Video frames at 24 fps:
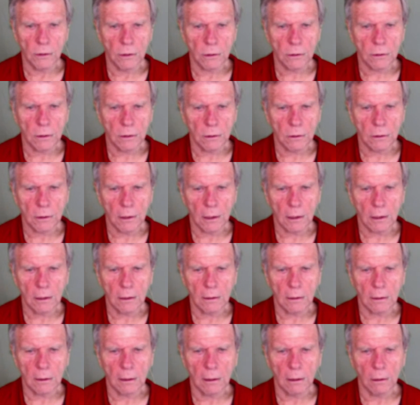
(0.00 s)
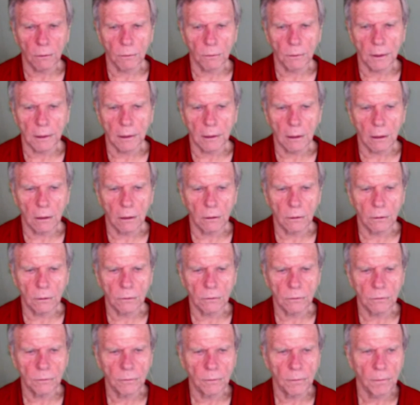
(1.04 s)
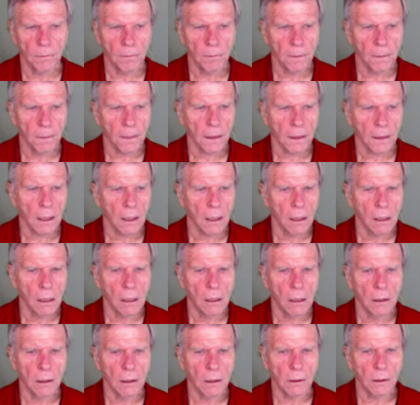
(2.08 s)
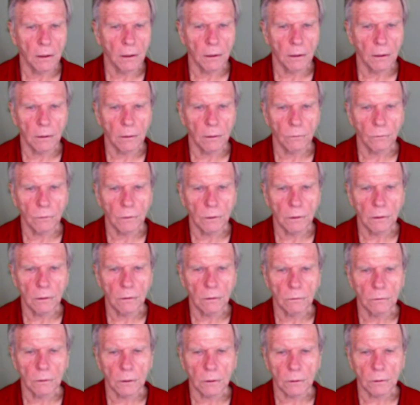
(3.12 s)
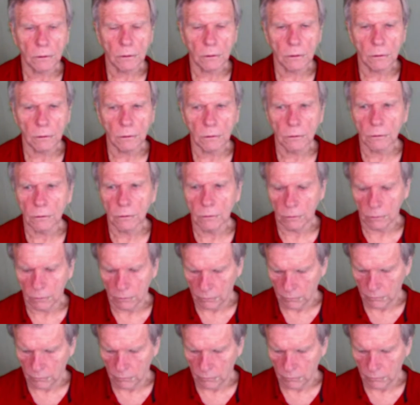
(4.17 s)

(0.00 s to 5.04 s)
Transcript: just a second, there we go. And we want to